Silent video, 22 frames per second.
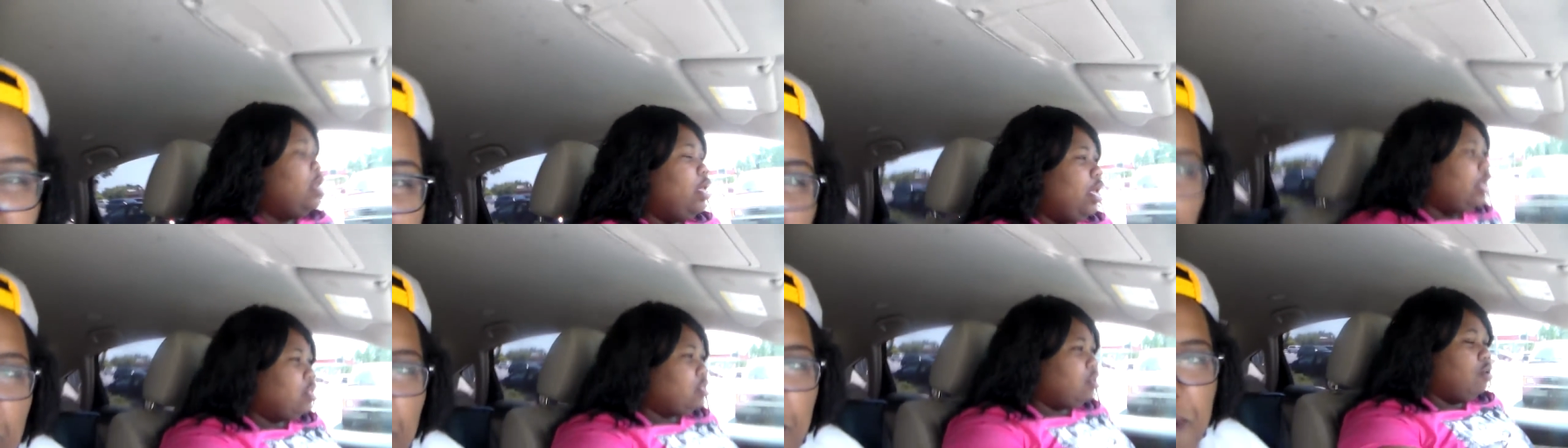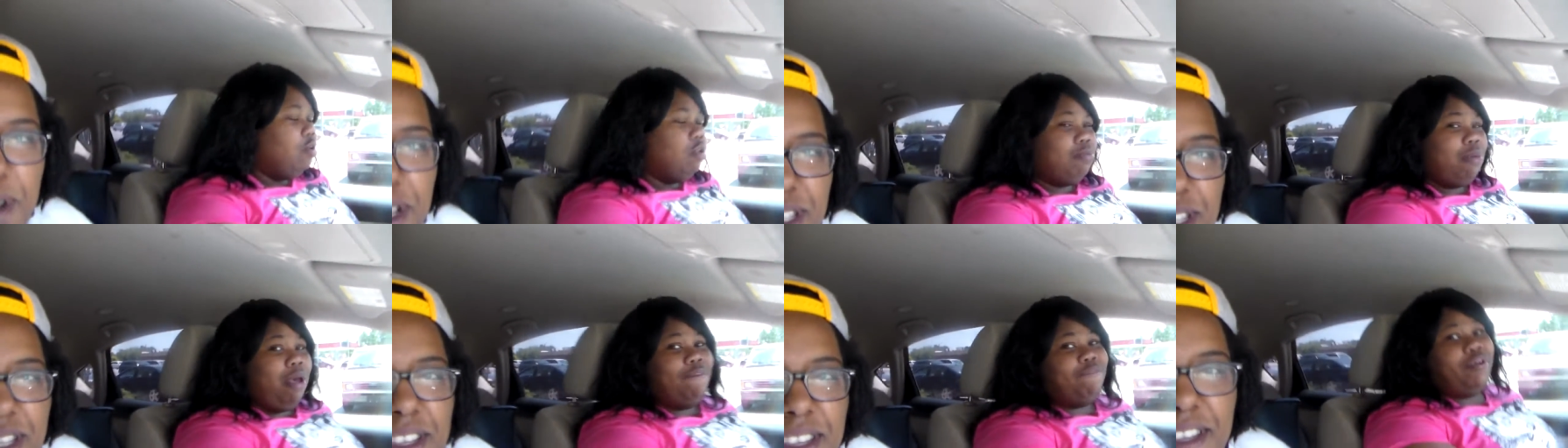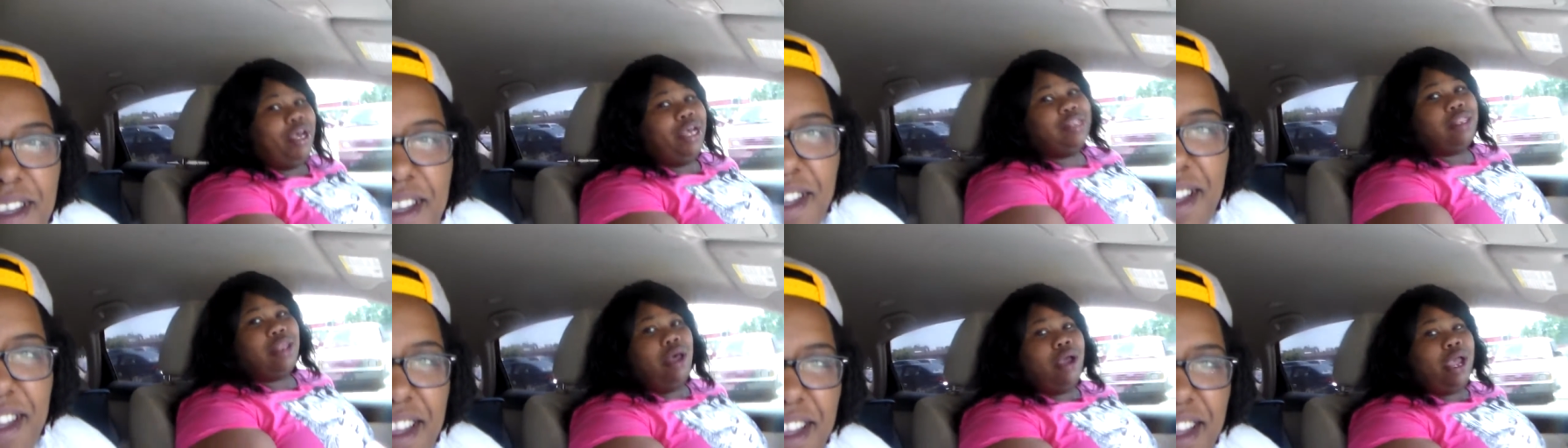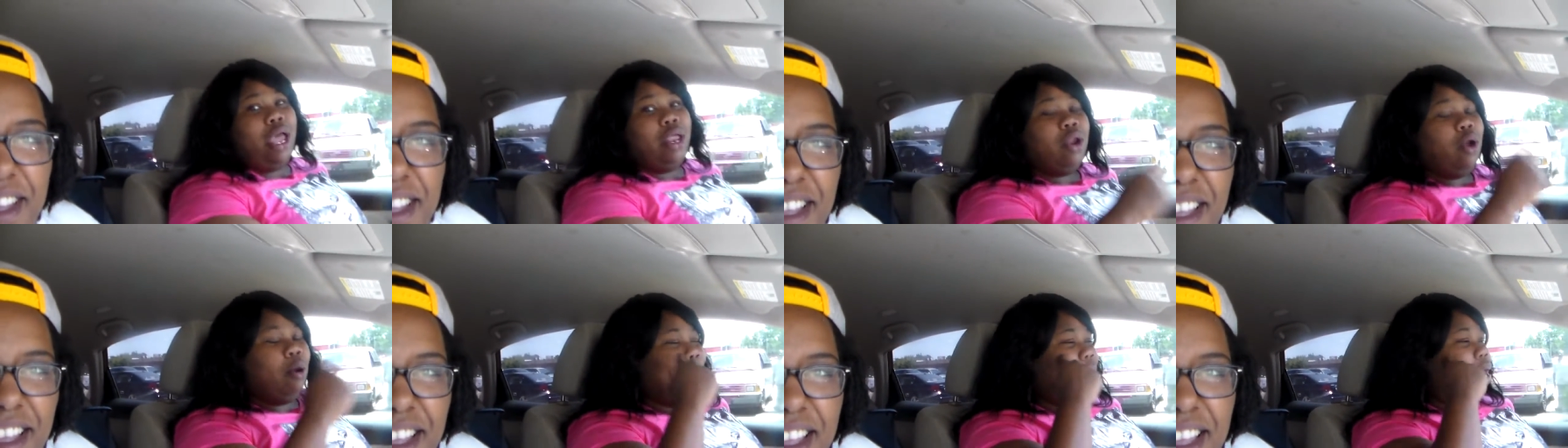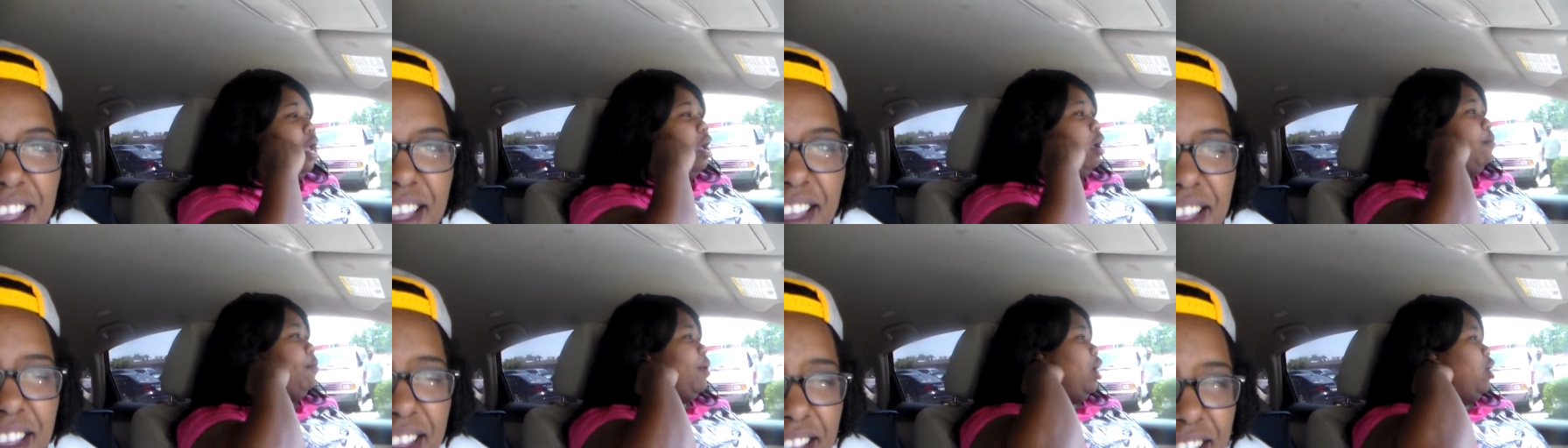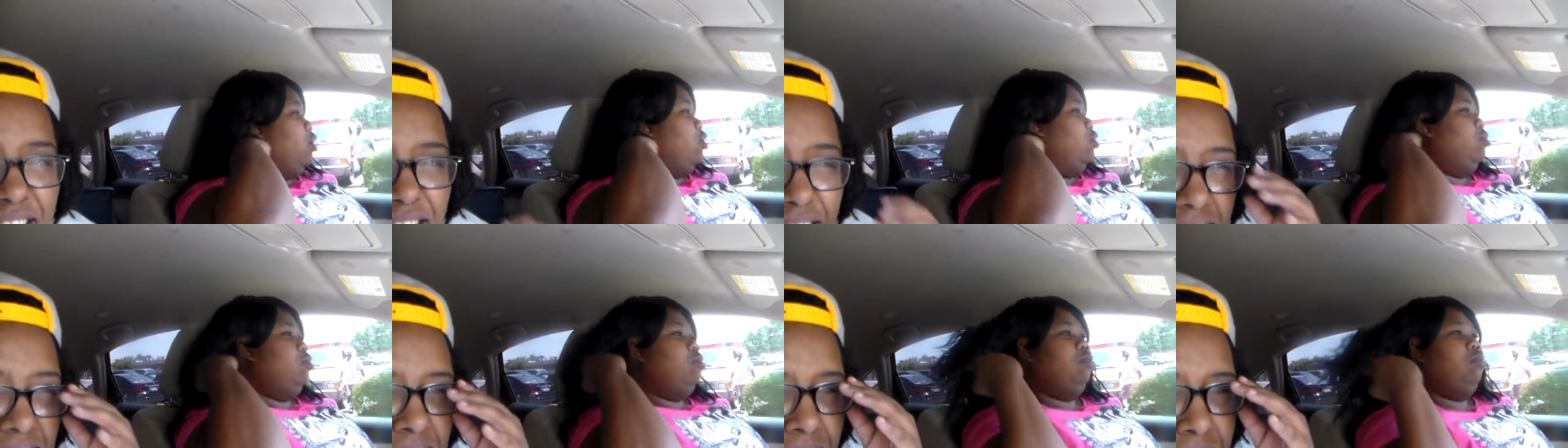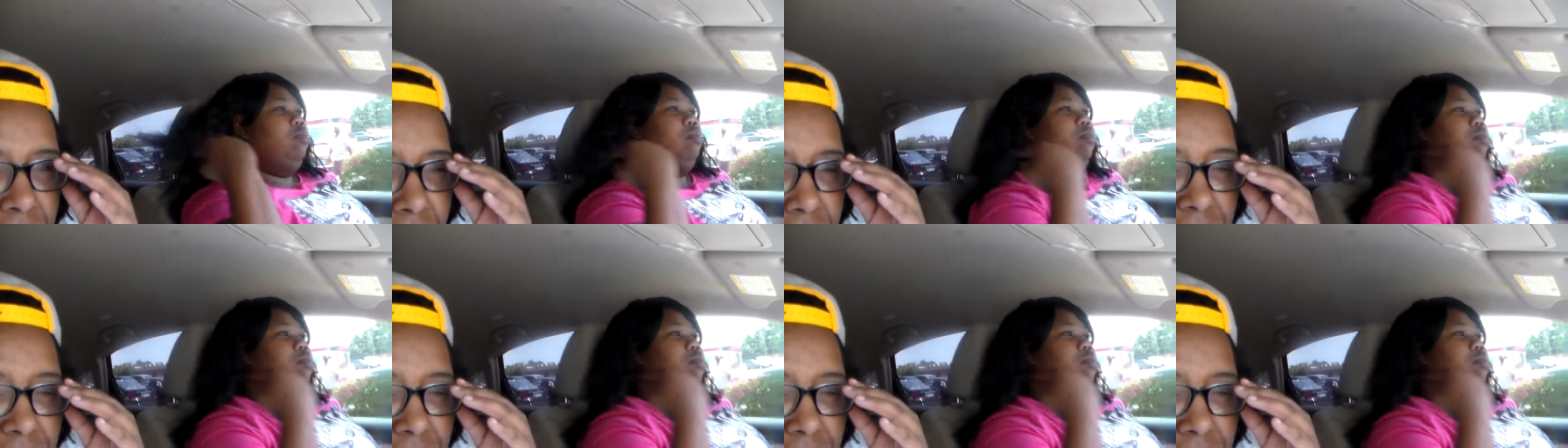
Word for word: Excuse my face, I don't got no makeup on.